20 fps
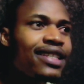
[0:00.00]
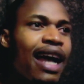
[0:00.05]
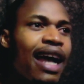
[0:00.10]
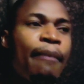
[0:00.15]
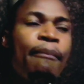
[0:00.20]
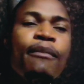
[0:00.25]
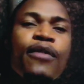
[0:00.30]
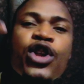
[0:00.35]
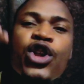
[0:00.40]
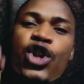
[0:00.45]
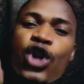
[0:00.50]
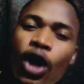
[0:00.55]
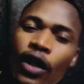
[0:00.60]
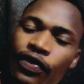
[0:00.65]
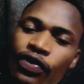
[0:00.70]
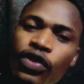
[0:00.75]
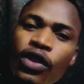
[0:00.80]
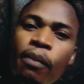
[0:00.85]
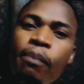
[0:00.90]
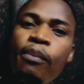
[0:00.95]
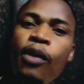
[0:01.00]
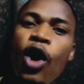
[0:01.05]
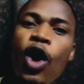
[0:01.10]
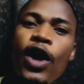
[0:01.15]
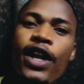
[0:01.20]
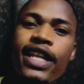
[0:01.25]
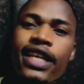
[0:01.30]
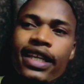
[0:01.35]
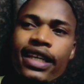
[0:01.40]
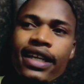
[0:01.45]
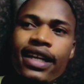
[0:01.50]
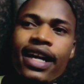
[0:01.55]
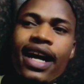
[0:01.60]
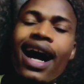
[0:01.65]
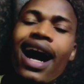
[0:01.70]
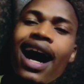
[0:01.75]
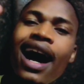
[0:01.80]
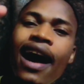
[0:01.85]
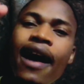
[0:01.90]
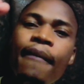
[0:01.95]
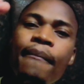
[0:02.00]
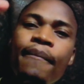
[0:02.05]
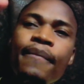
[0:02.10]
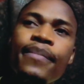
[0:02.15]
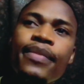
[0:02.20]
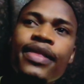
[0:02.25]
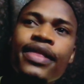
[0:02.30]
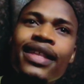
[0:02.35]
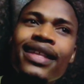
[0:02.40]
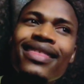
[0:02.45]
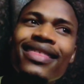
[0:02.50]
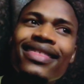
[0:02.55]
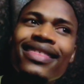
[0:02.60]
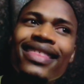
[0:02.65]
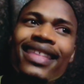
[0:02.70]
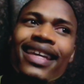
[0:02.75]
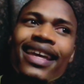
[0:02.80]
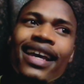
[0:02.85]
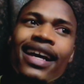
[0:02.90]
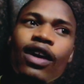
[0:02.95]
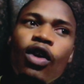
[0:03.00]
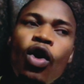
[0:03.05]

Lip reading: I'm not the body. I'm the thing,